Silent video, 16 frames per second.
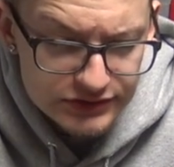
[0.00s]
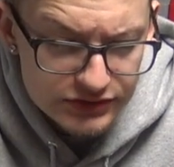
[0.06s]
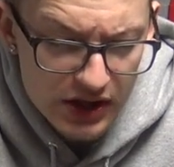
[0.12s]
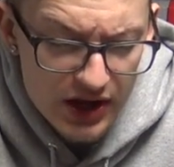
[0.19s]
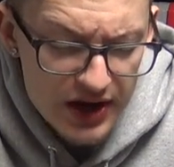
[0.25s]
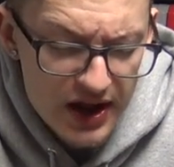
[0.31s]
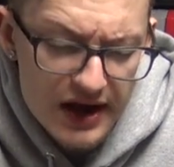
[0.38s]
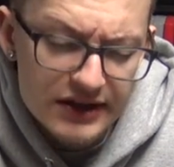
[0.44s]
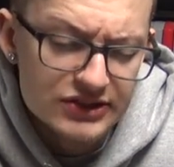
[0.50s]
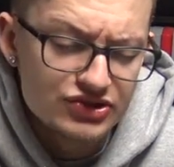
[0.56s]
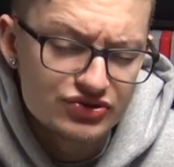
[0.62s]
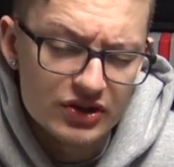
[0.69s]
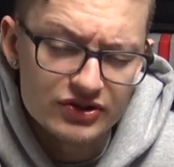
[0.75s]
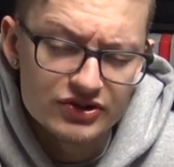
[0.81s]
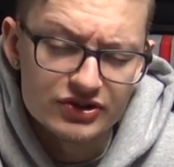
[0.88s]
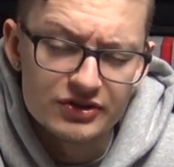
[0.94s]
In any
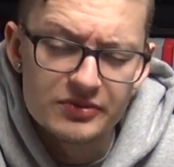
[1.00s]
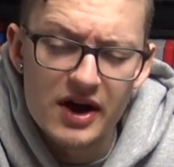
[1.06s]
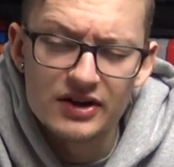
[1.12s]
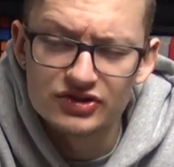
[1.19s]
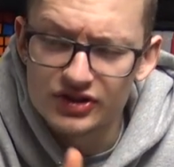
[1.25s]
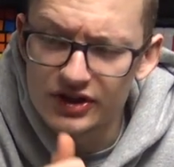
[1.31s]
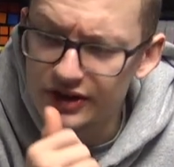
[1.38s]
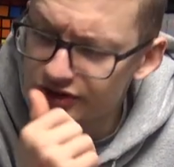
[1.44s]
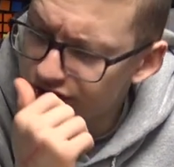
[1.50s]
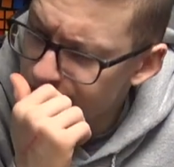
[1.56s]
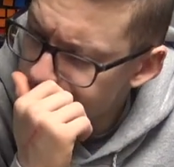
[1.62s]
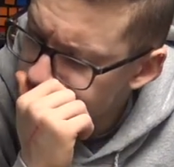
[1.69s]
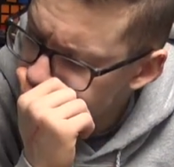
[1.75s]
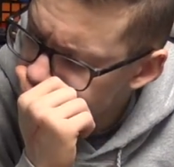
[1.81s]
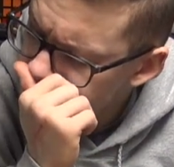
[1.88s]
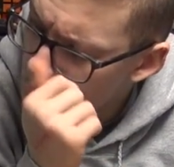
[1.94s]
stretch of the
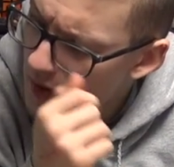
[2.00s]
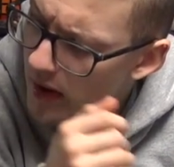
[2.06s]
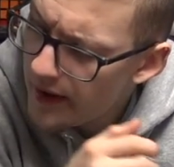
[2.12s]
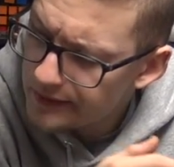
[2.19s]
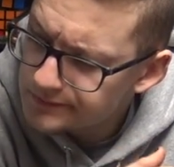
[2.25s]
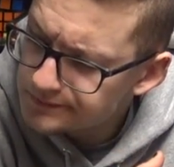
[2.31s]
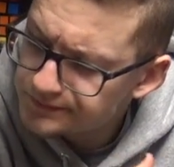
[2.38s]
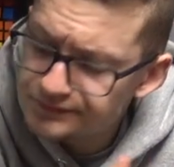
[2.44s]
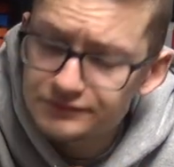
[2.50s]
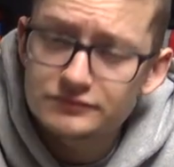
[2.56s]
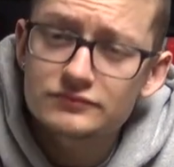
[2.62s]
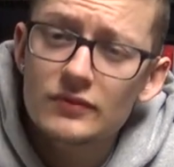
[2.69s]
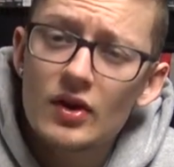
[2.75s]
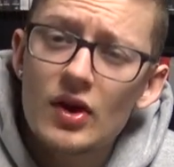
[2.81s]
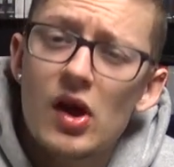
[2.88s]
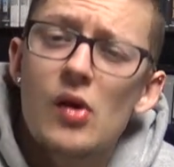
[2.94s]
imagination,
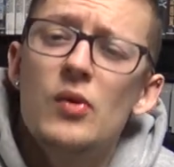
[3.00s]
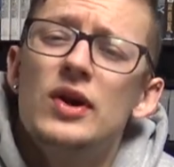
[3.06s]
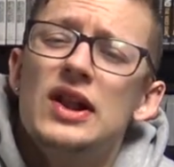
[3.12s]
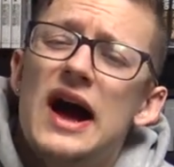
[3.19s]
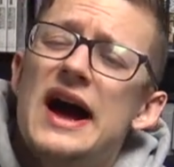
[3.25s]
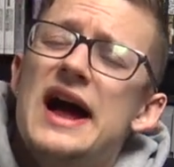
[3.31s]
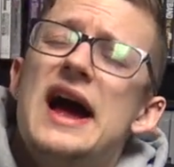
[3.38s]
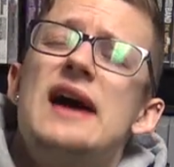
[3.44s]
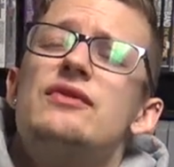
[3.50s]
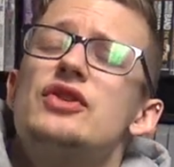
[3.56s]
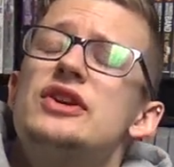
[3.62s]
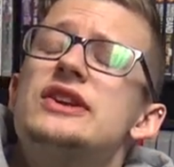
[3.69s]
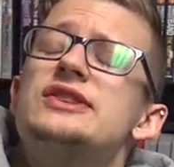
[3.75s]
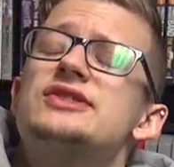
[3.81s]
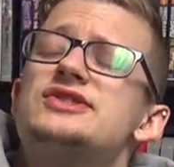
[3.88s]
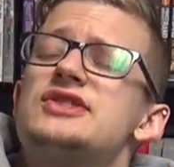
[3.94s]
will I ever
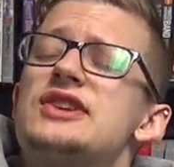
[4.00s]
eat